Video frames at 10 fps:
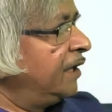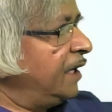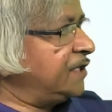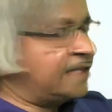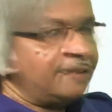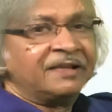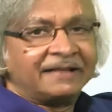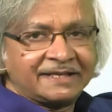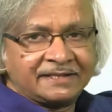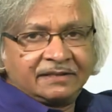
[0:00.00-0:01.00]
in
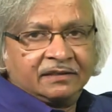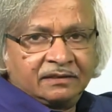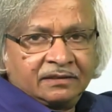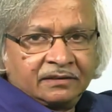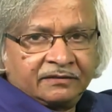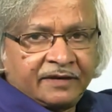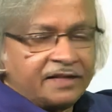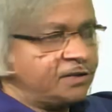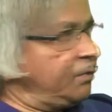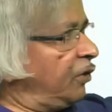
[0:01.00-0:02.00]
semi-classical
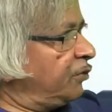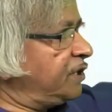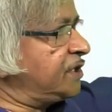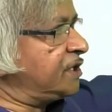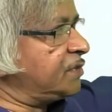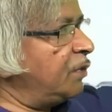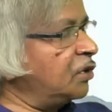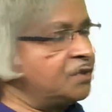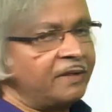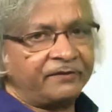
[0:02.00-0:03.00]
transport, which is this
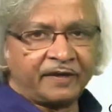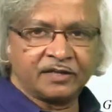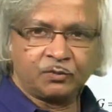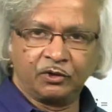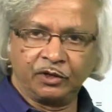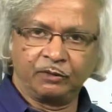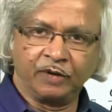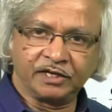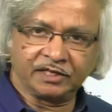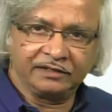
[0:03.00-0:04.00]
Boltzmann transport
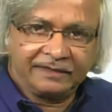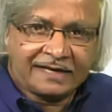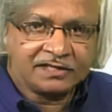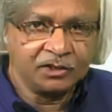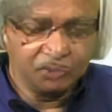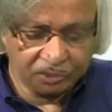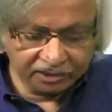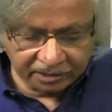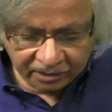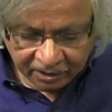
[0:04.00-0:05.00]
equation. That's
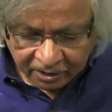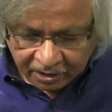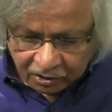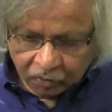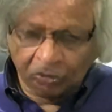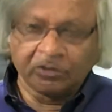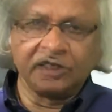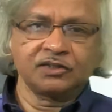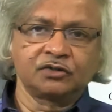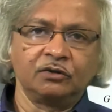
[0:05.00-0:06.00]
usually the
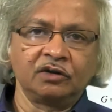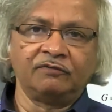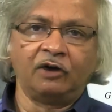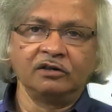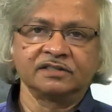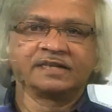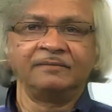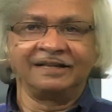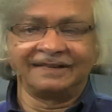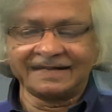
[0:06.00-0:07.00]
cornerstone of all
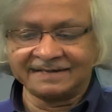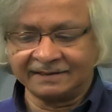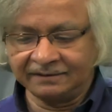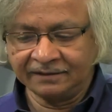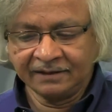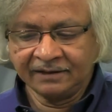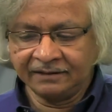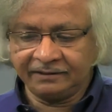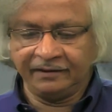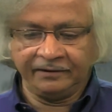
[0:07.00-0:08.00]
semi-classical
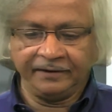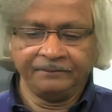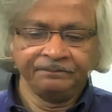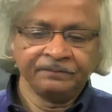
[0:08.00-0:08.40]
theory.